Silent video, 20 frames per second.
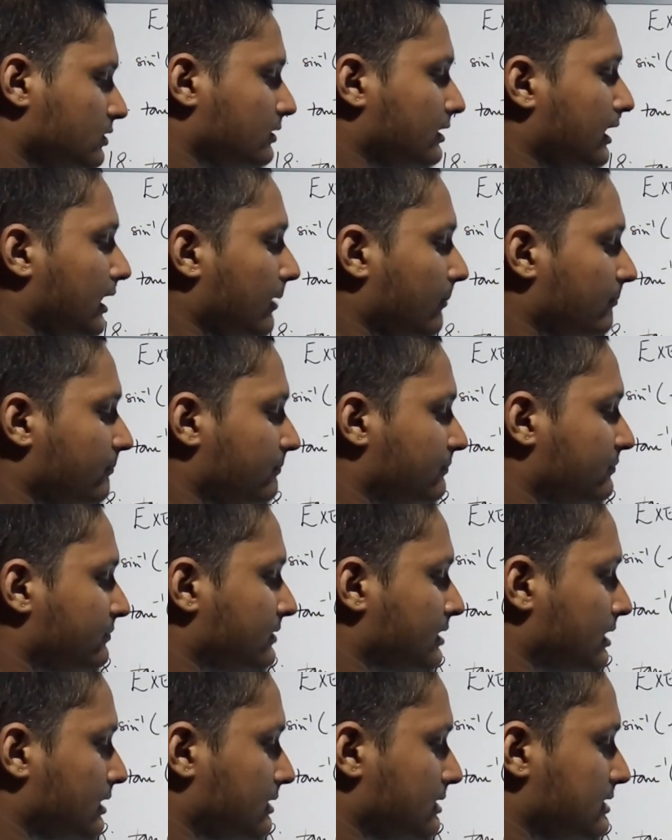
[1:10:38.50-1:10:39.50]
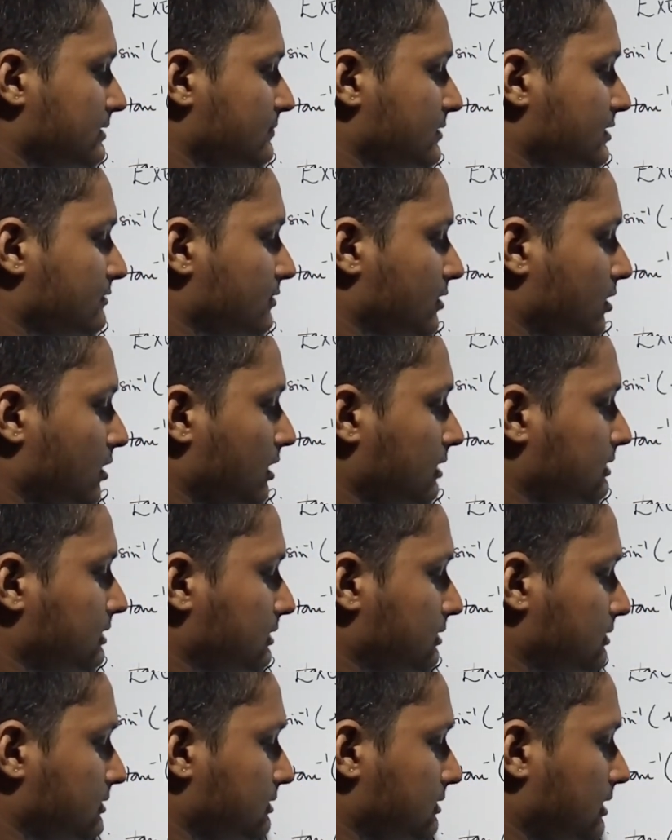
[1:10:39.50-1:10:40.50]
Okay, this much we
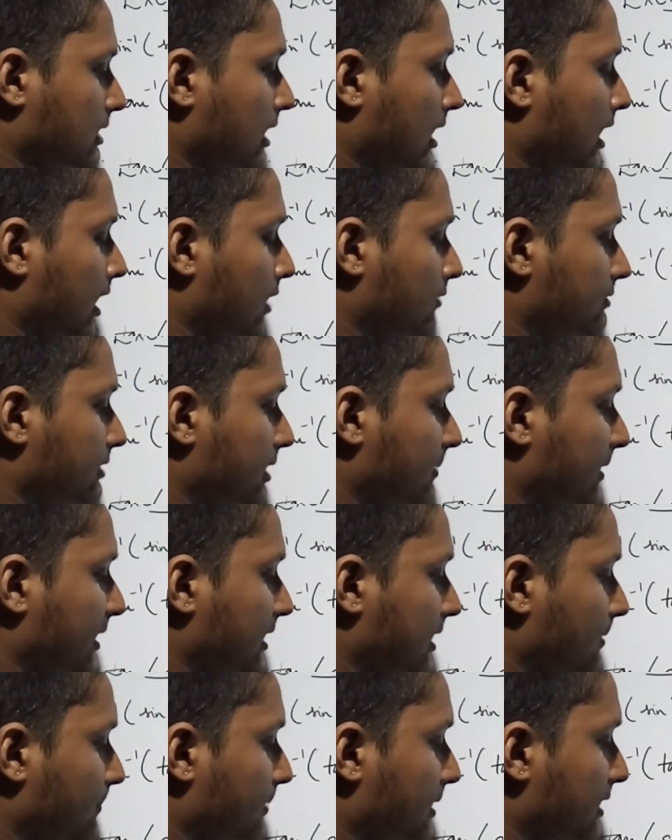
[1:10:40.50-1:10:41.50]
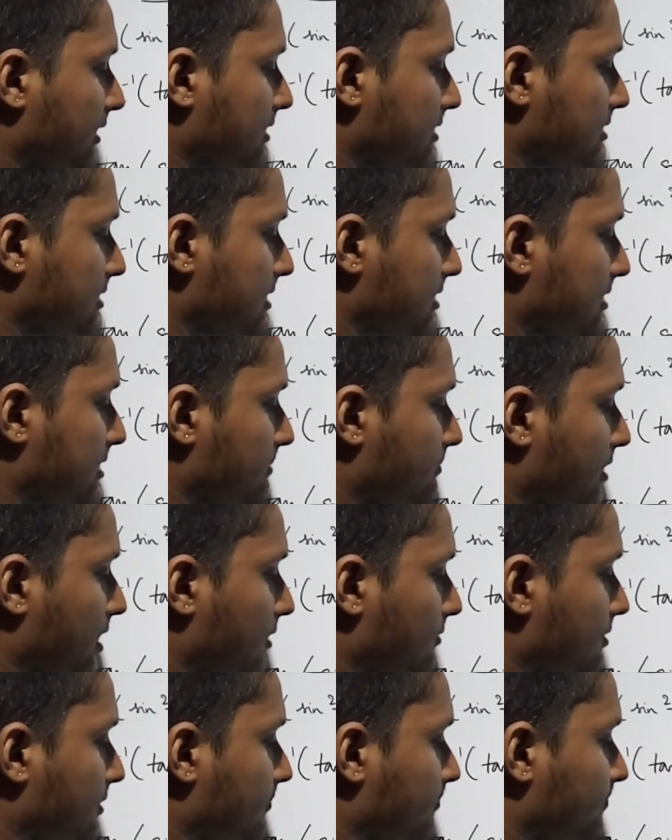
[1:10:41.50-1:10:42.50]
got. Now the remaining part is just
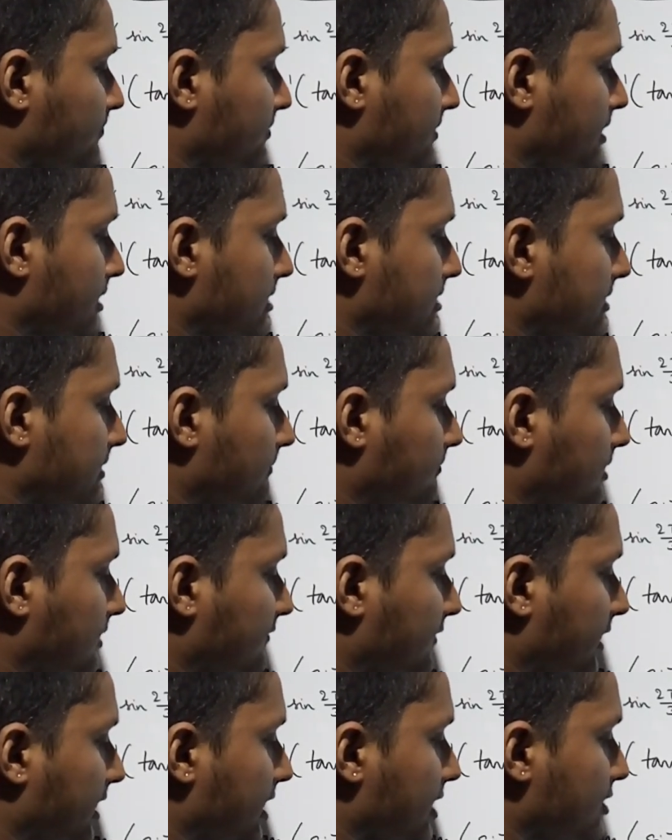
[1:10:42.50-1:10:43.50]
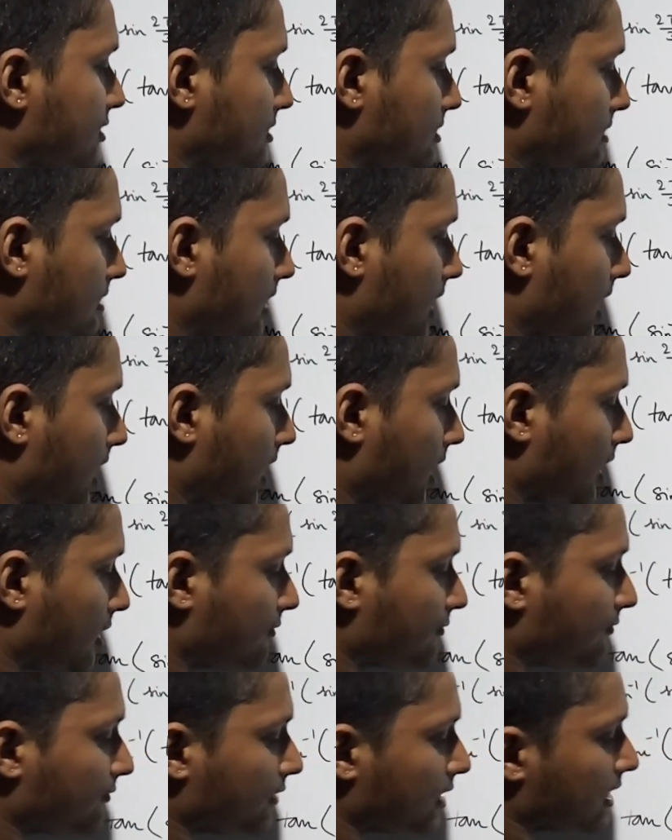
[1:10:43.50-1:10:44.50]
about simplification,
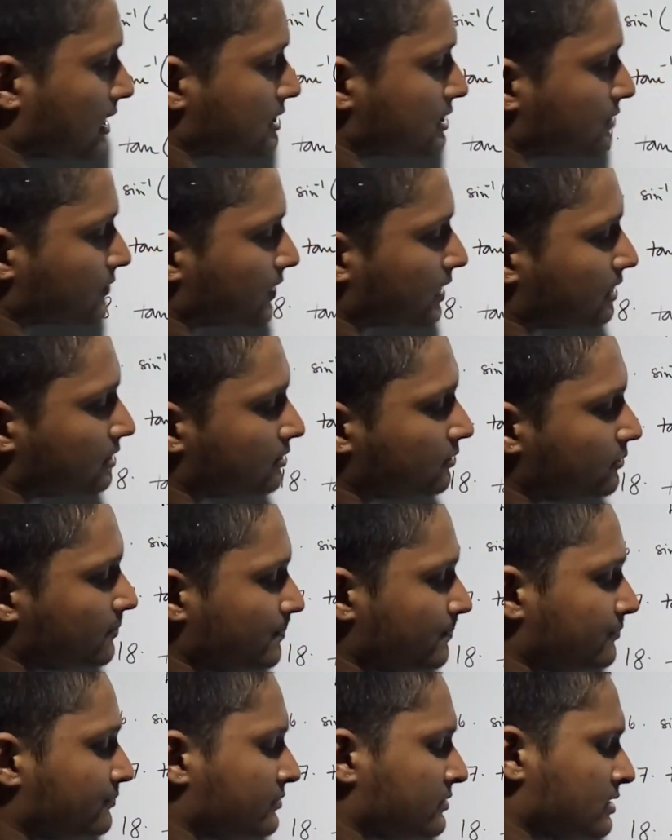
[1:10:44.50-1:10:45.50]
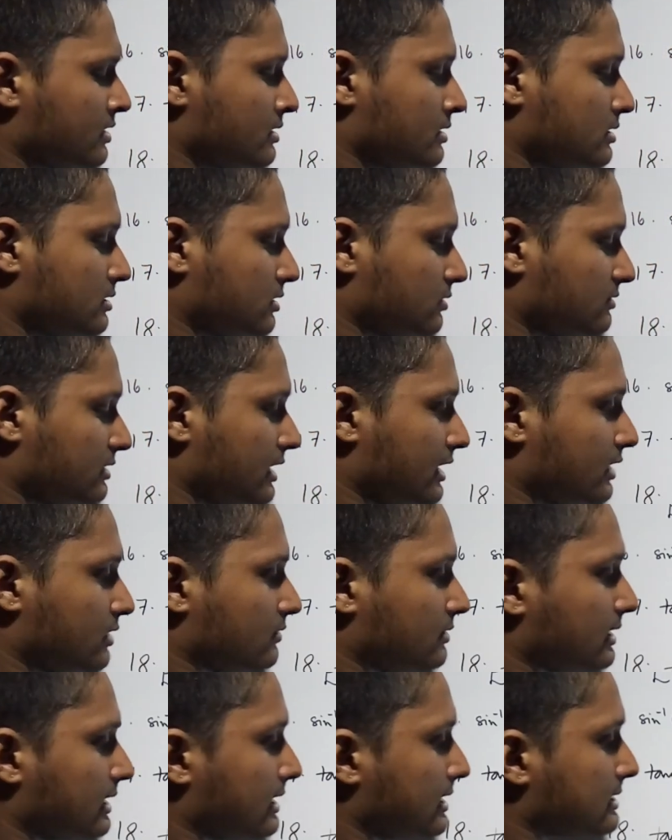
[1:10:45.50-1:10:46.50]
how fast you can do. So 3
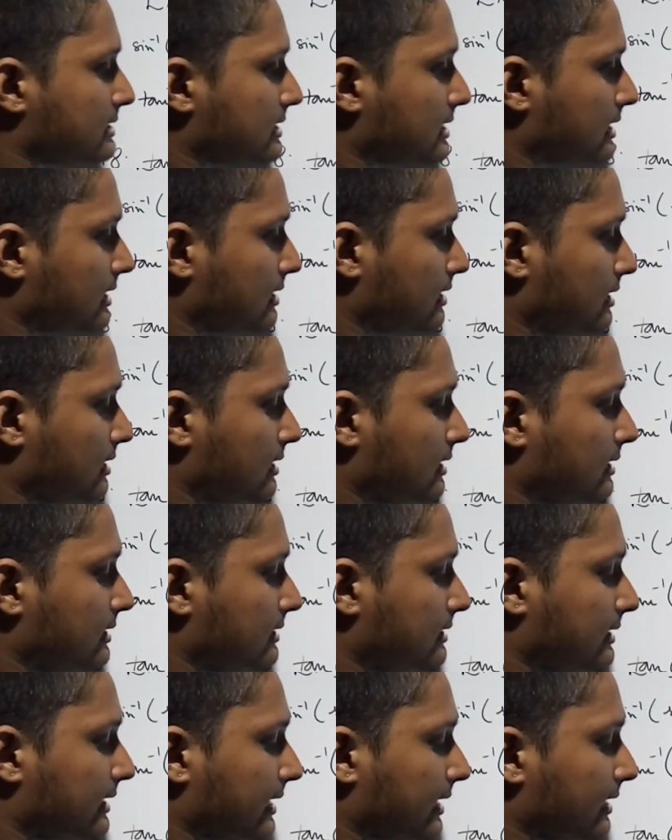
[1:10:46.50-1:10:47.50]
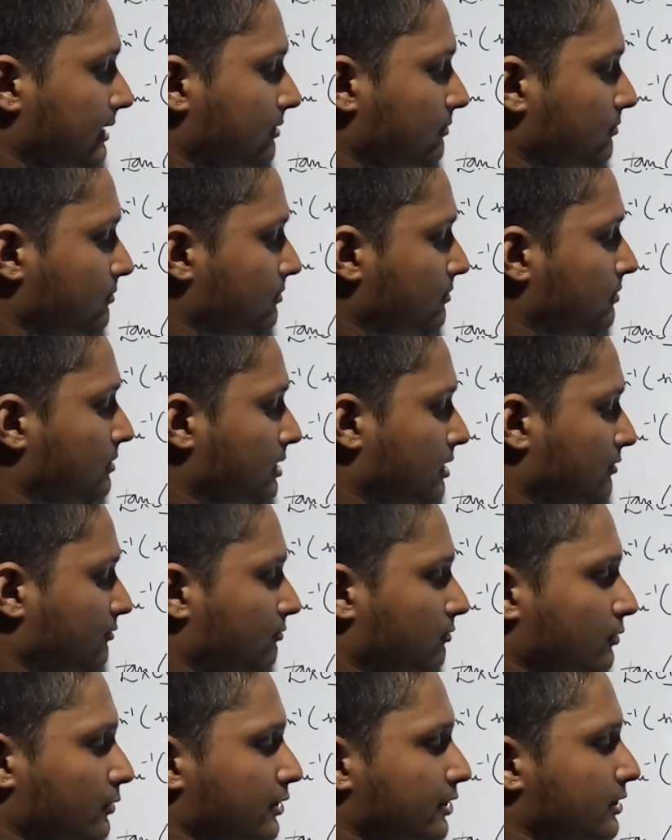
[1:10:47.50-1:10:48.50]
into 3 is 9,
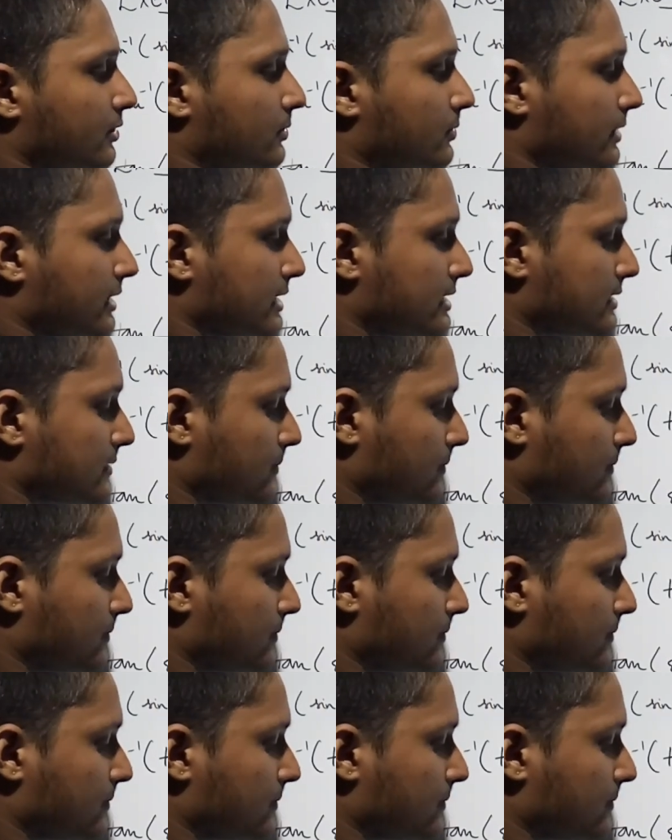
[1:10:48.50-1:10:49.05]
4 into 2